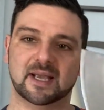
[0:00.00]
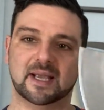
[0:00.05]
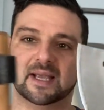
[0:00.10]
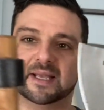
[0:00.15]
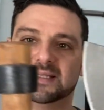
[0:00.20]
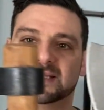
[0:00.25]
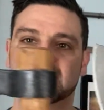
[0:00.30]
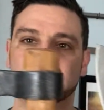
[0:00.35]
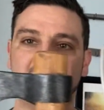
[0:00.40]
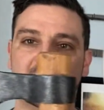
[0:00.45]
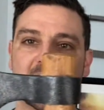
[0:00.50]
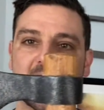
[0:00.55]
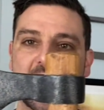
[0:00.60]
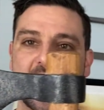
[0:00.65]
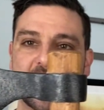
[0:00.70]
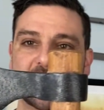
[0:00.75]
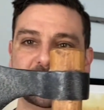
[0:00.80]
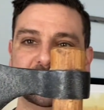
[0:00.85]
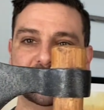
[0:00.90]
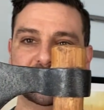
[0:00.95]
is in the
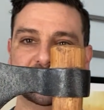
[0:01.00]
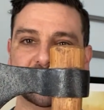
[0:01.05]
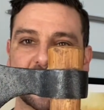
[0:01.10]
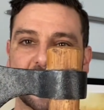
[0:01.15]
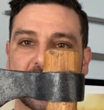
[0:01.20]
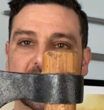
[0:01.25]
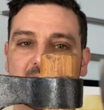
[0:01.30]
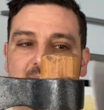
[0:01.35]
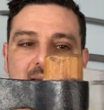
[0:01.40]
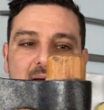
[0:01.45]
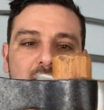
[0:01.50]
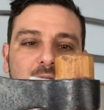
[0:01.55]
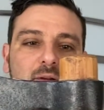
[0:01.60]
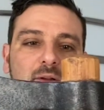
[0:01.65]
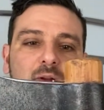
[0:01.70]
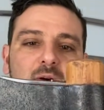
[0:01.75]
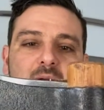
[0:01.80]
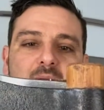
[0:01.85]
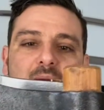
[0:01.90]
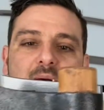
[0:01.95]
head design. Now
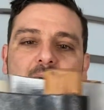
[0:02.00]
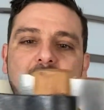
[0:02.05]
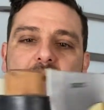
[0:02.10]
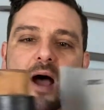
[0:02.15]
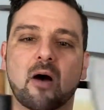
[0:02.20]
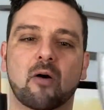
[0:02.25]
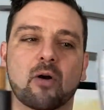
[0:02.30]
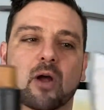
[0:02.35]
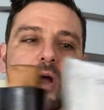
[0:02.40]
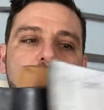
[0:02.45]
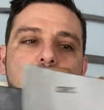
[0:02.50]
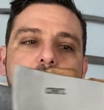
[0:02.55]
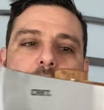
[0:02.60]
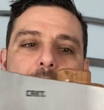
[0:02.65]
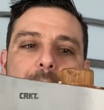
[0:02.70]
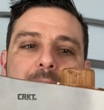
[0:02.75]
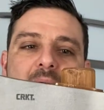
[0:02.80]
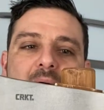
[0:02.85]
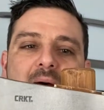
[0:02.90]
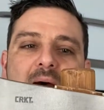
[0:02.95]
look how
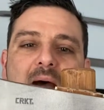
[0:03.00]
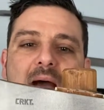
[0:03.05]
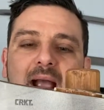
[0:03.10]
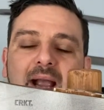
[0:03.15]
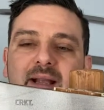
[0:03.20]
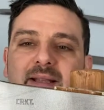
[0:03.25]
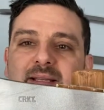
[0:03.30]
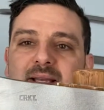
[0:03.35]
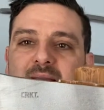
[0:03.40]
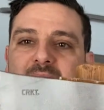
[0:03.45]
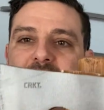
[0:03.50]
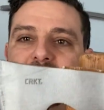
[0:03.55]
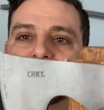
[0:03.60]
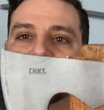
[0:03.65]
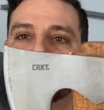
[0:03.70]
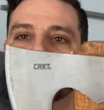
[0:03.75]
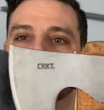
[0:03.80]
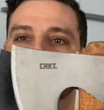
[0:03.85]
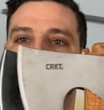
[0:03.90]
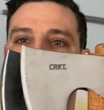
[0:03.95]
compact
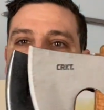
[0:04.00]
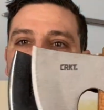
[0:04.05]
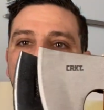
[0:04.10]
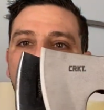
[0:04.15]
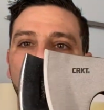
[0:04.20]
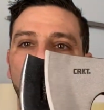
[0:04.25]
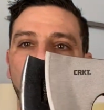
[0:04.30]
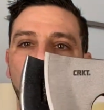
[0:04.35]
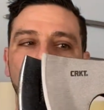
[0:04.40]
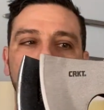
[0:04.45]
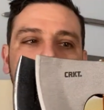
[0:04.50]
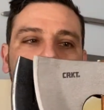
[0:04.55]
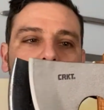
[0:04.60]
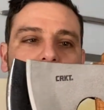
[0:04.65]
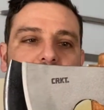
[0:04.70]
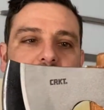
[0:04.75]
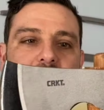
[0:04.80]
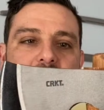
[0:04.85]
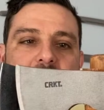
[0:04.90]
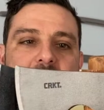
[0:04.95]
that
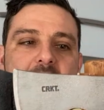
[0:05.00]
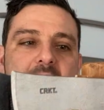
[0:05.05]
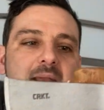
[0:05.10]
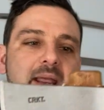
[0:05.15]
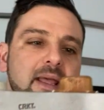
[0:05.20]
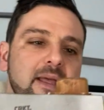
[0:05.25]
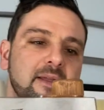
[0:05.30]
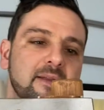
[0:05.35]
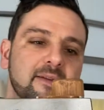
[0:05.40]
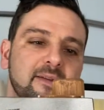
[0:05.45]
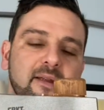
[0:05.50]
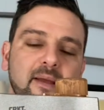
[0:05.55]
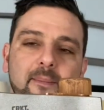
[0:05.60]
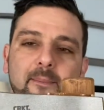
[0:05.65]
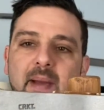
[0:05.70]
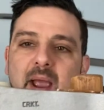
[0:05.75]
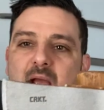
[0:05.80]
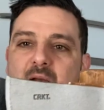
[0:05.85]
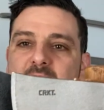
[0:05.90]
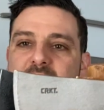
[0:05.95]
woodworking head is
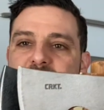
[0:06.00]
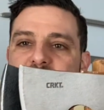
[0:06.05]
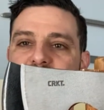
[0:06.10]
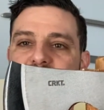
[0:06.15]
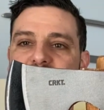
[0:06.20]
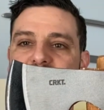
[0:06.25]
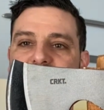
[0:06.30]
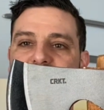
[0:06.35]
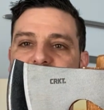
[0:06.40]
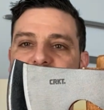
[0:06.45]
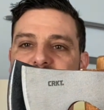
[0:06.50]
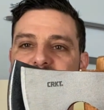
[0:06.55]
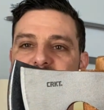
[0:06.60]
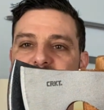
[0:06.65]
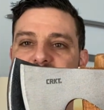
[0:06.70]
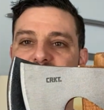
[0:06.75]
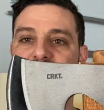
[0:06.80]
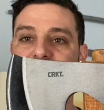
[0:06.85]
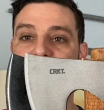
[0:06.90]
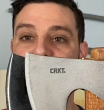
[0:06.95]
compared to this
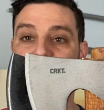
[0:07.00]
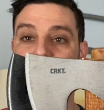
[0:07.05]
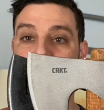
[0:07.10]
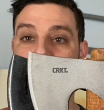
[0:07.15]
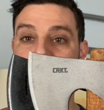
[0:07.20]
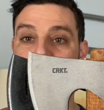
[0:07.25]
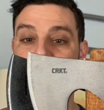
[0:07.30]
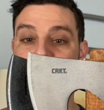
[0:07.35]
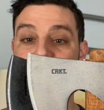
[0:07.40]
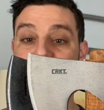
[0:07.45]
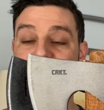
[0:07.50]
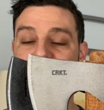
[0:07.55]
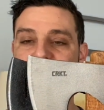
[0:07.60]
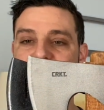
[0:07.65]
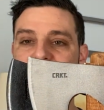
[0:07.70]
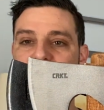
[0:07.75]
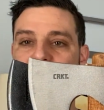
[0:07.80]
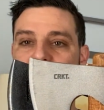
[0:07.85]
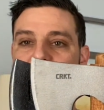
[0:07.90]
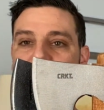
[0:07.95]
one
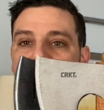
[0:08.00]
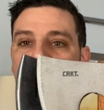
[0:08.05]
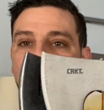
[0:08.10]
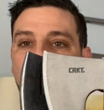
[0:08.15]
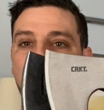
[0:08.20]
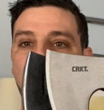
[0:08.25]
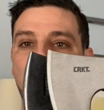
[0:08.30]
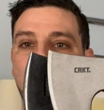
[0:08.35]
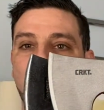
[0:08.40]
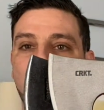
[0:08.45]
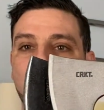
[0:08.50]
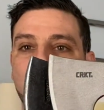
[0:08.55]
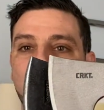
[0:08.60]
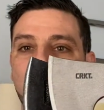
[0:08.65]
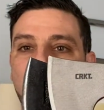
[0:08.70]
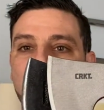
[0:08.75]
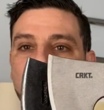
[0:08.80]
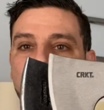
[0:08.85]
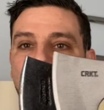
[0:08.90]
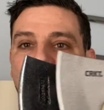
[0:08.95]
here. And
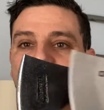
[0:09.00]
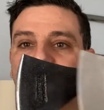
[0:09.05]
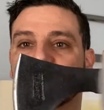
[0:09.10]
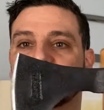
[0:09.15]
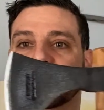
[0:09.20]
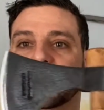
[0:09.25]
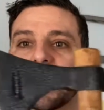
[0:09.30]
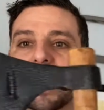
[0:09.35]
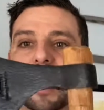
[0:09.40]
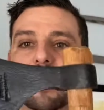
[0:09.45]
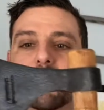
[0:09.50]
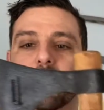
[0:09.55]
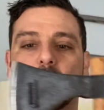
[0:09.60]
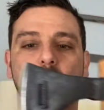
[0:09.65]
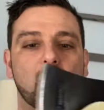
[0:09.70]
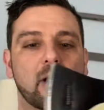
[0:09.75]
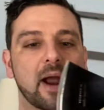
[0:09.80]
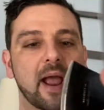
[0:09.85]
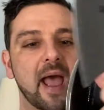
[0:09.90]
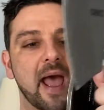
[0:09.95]
you have a lot
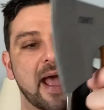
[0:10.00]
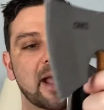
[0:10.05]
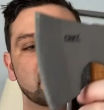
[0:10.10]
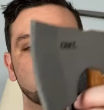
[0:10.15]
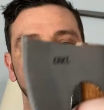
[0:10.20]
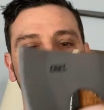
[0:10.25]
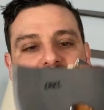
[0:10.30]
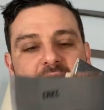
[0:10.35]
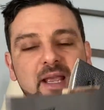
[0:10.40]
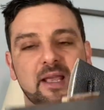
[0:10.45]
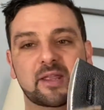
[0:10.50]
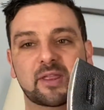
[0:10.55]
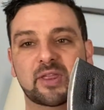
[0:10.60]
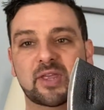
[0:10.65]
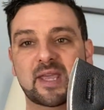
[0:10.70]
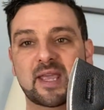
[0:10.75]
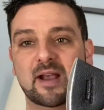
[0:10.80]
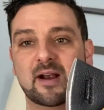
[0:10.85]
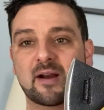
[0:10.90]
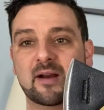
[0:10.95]
more edge length
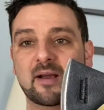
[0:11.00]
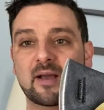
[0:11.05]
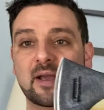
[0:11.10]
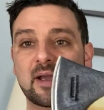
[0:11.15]
here,